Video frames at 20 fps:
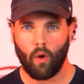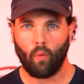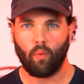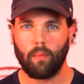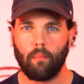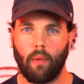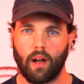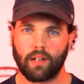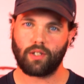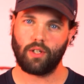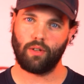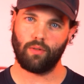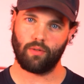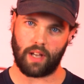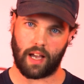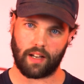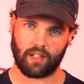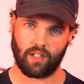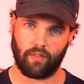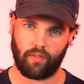we must
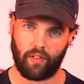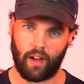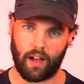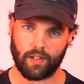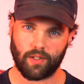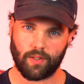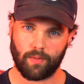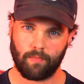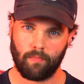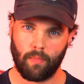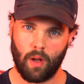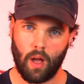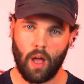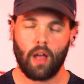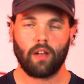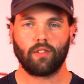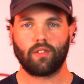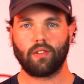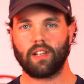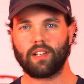use XFS.
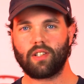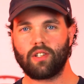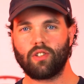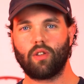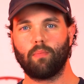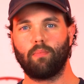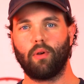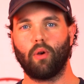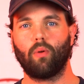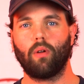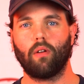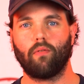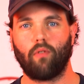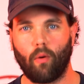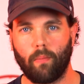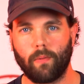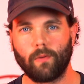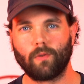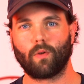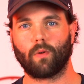So this is the beauty of
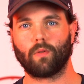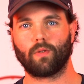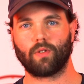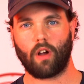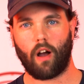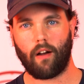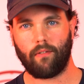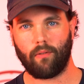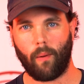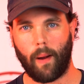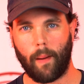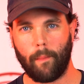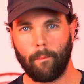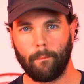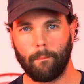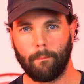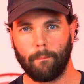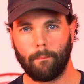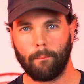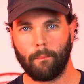open source software.
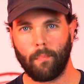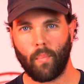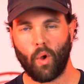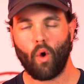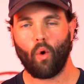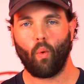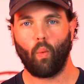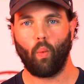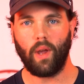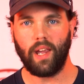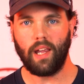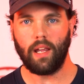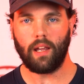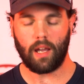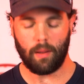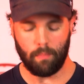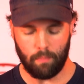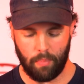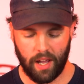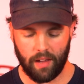We
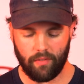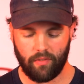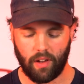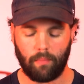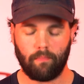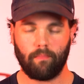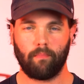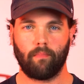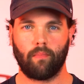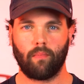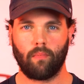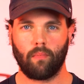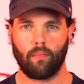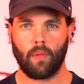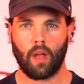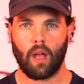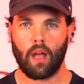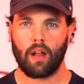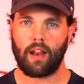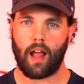can pivot
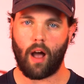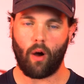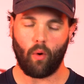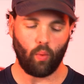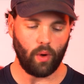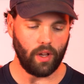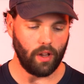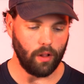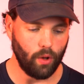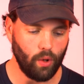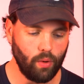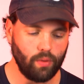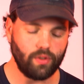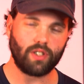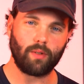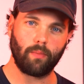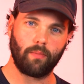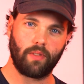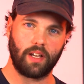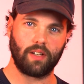now, we
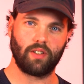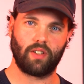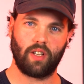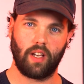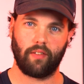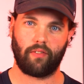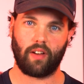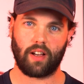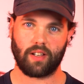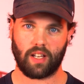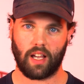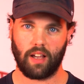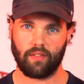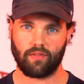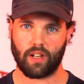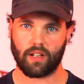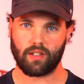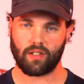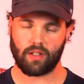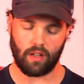lose some things ZFS
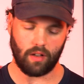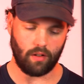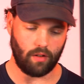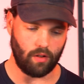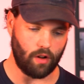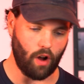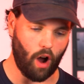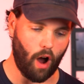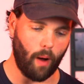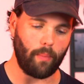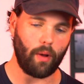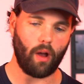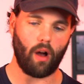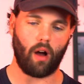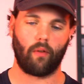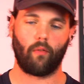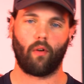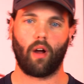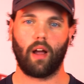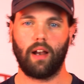gives us, the copy
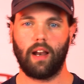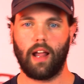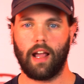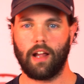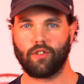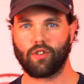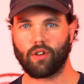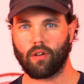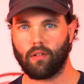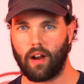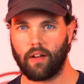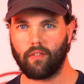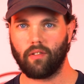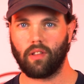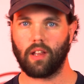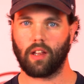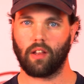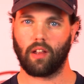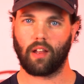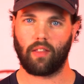on write nature and
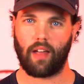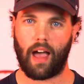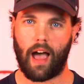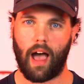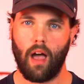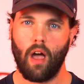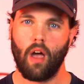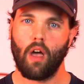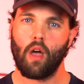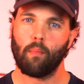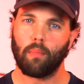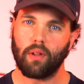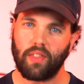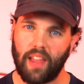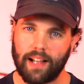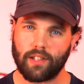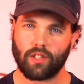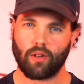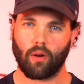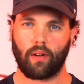everything like that, but
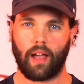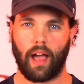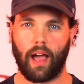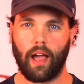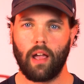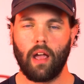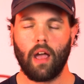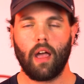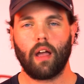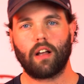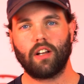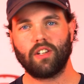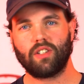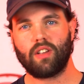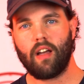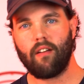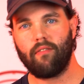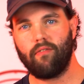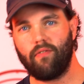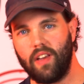that's okay,
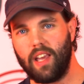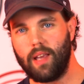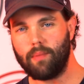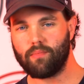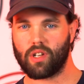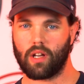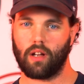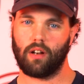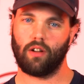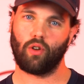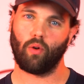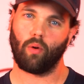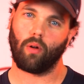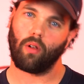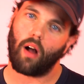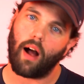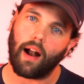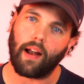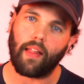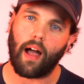because Veeam's gonna do a
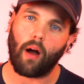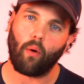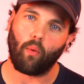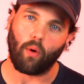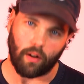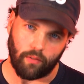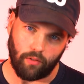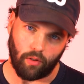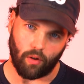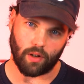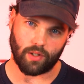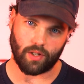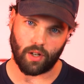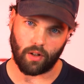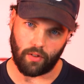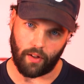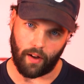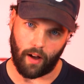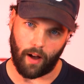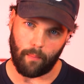lot of that work for us
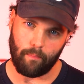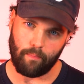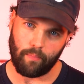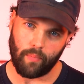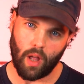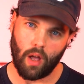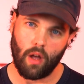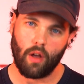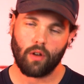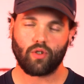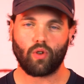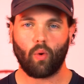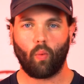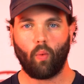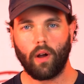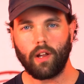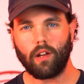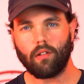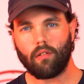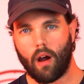on top. So
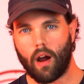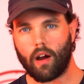what your